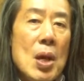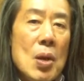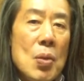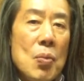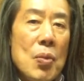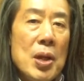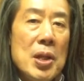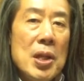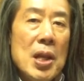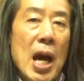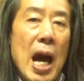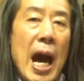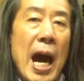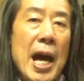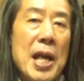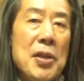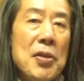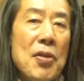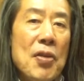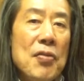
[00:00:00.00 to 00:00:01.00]
whether
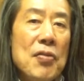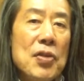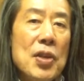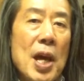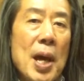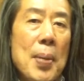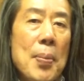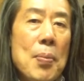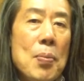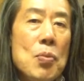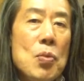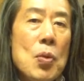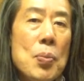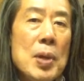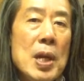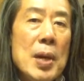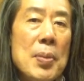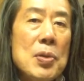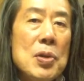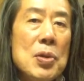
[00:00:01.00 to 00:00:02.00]
either of them will
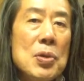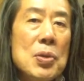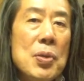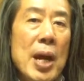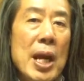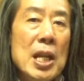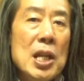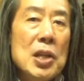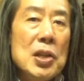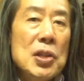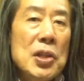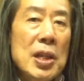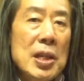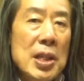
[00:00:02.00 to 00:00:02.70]
be able to do anything